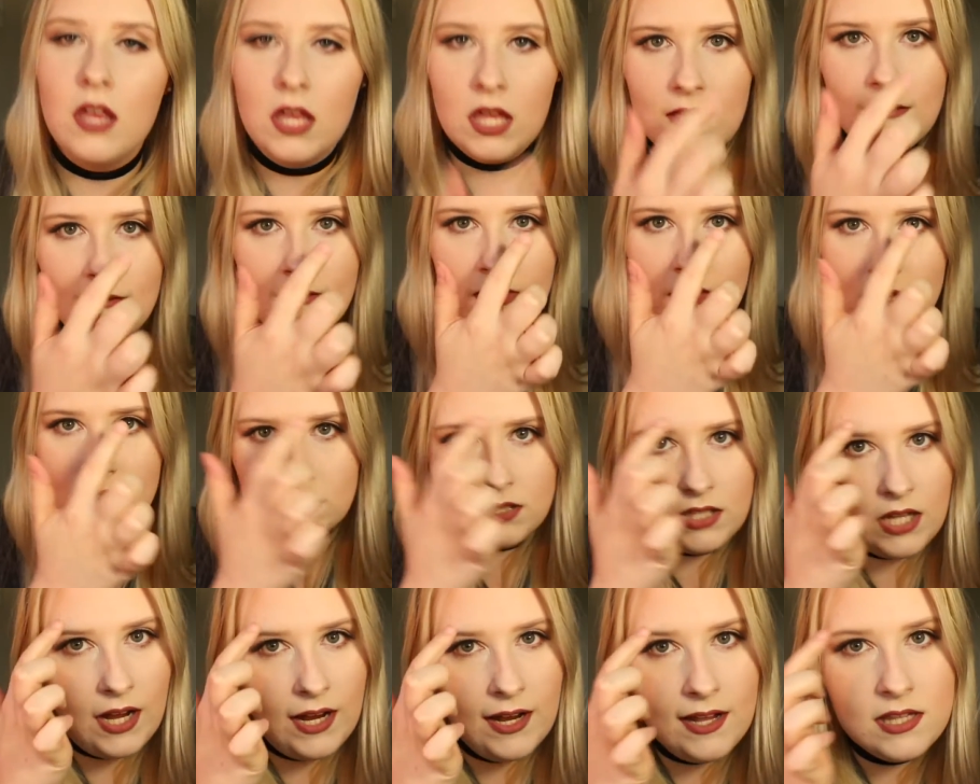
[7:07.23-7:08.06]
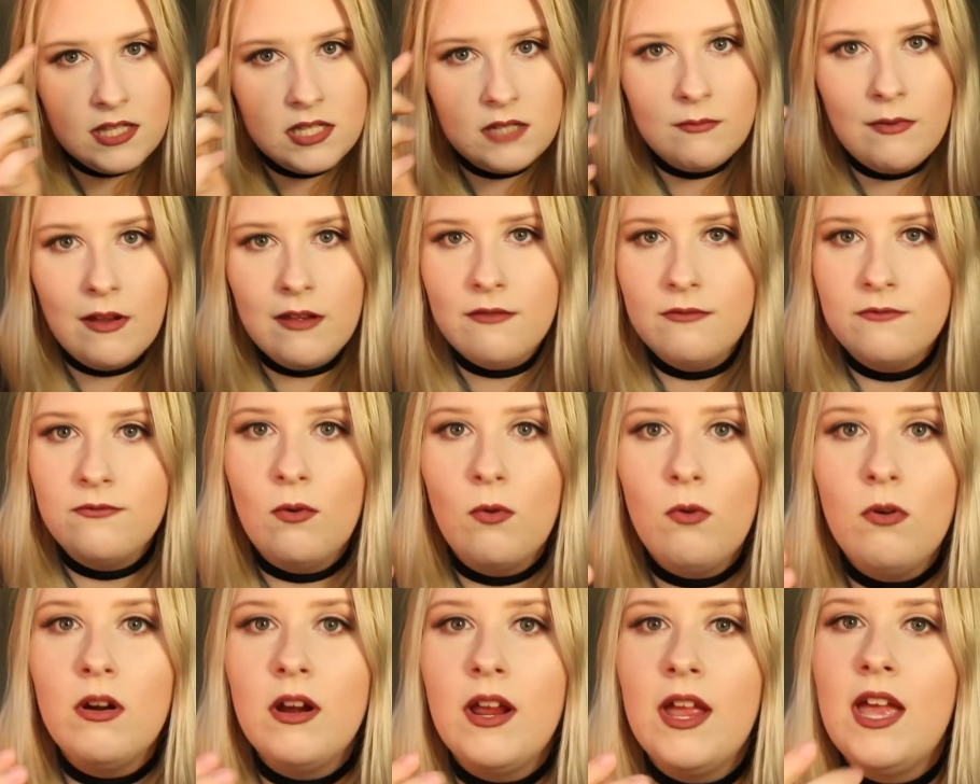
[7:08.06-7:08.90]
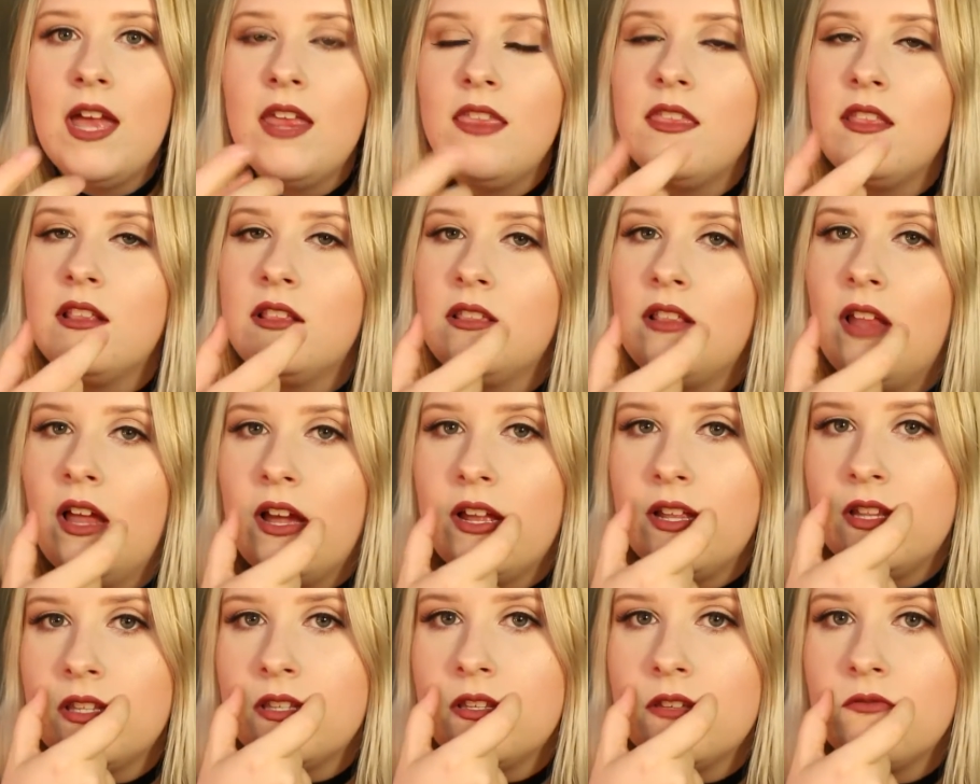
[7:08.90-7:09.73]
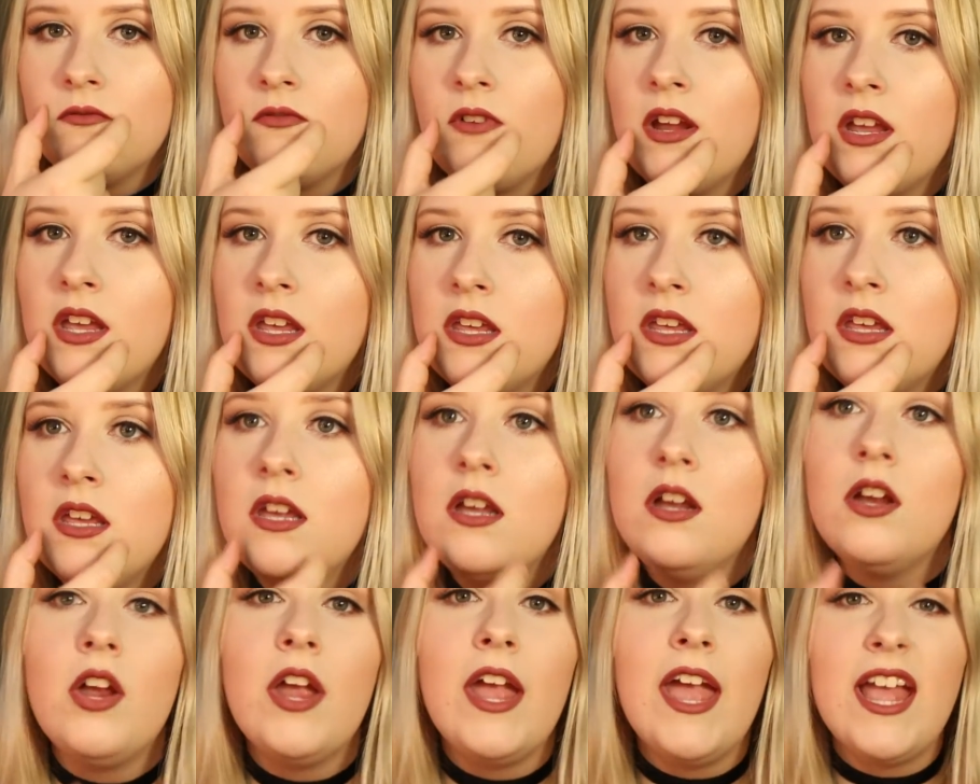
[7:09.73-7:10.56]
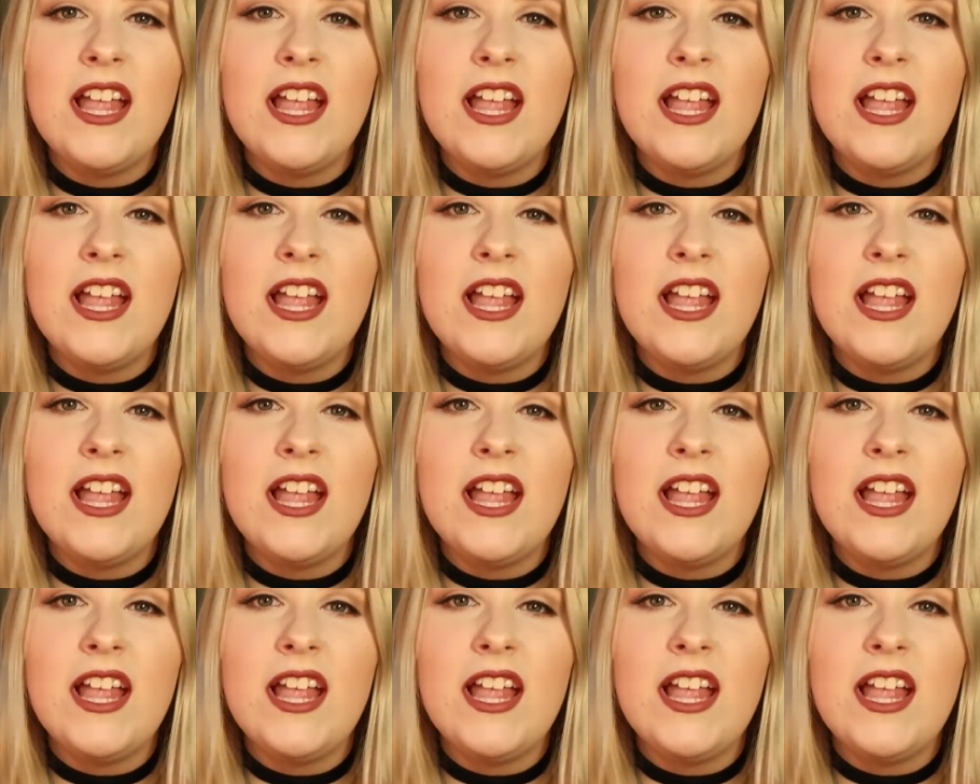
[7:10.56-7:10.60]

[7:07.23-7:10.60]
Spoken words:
even the lines in my forehead, the lines right here.